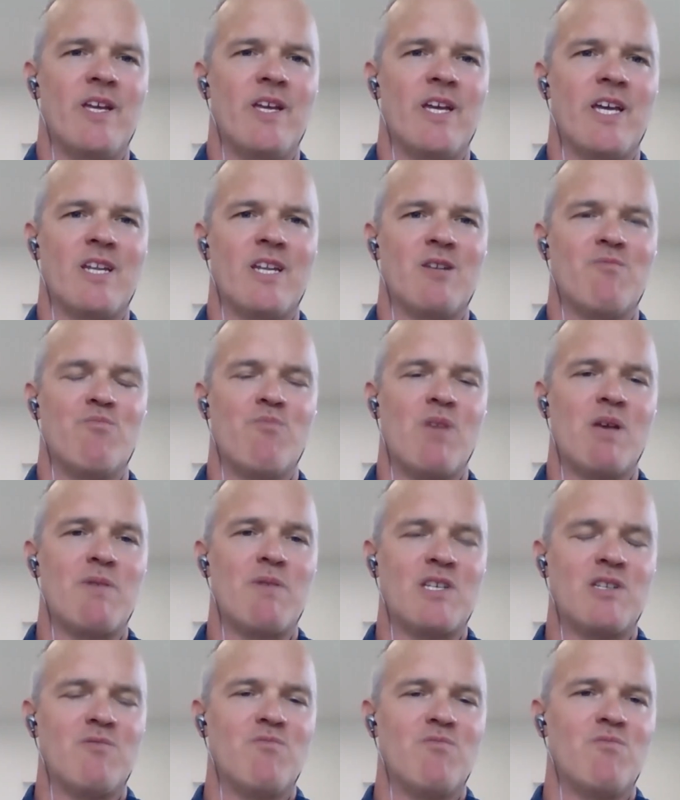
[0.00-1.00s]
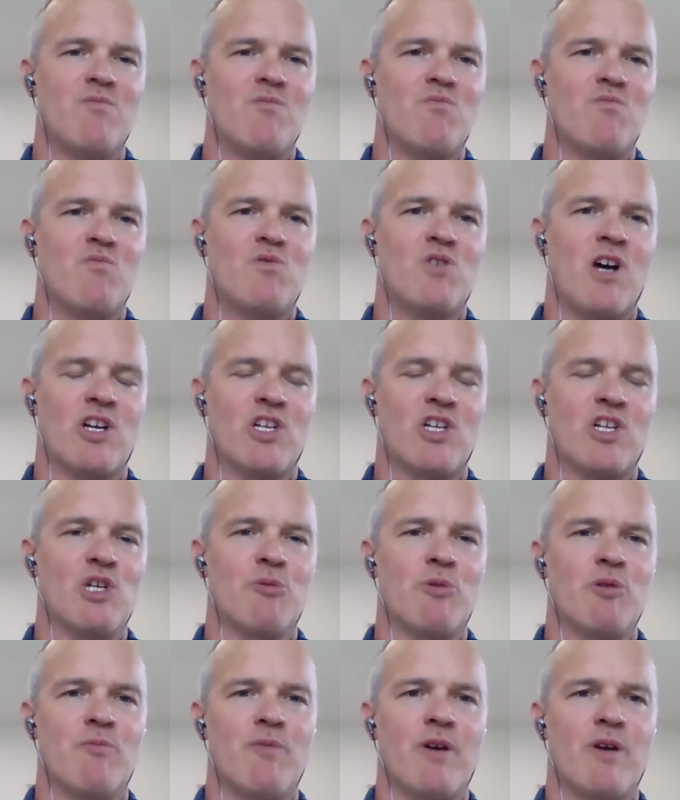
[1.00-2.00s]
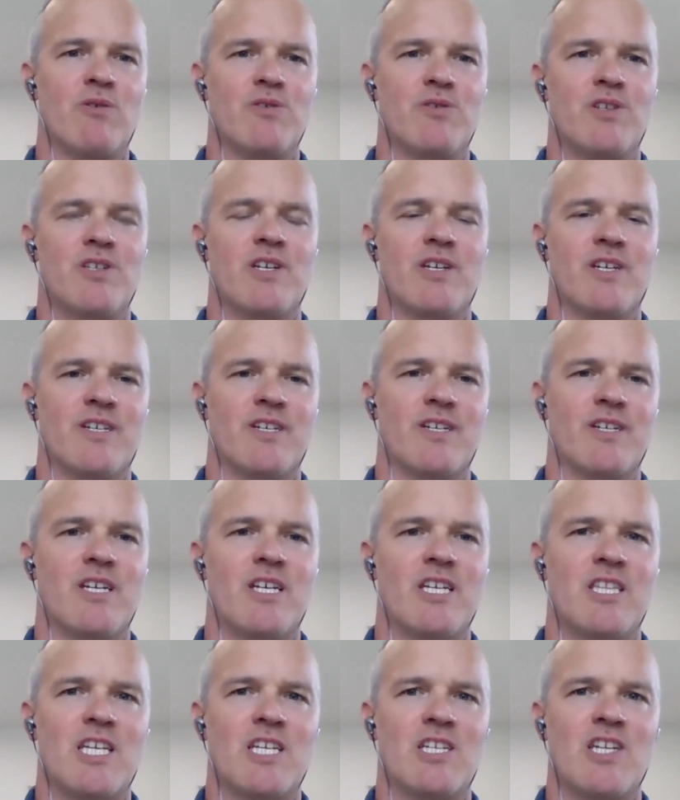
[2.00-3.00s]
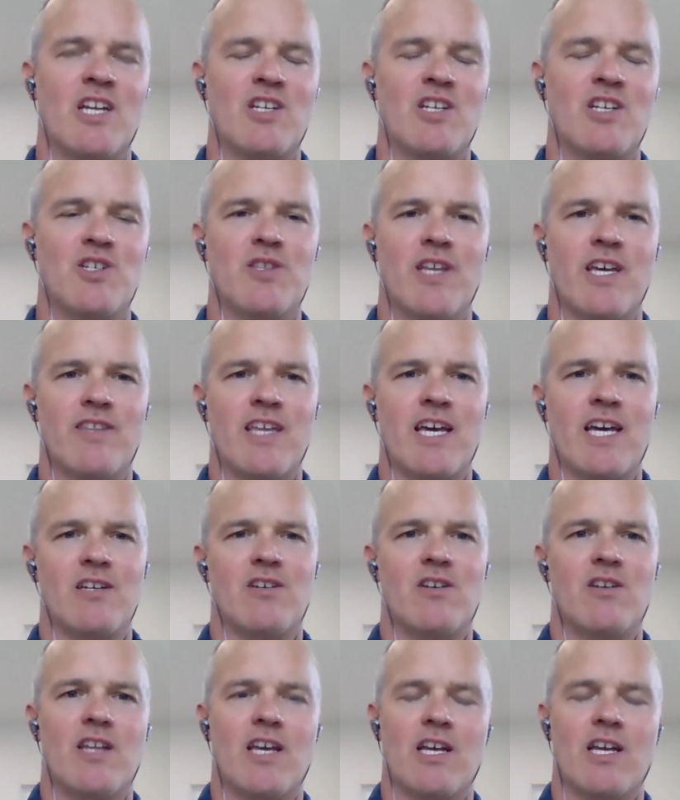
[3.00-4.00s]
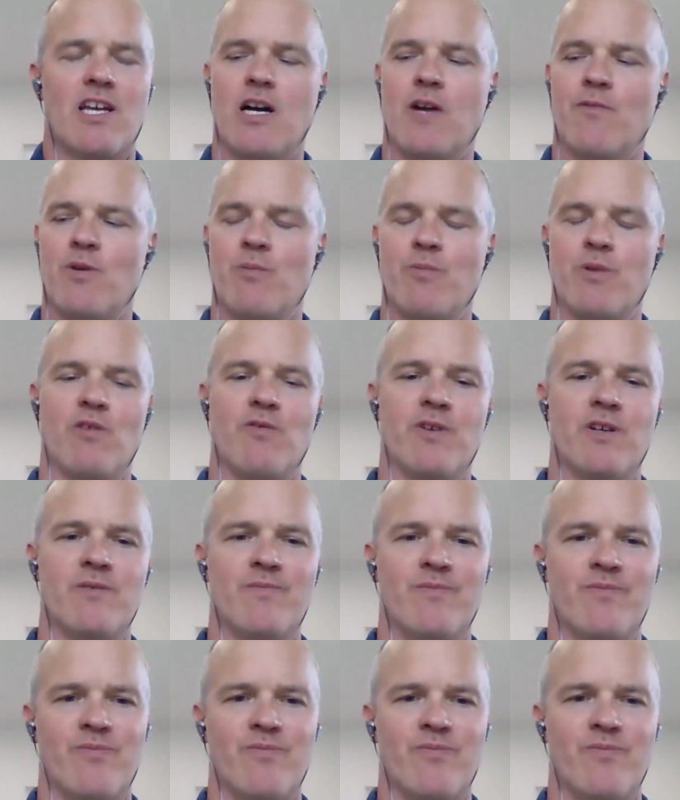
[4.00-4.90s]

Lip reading: and maybe talk a little bit about the attention that got for Belleville.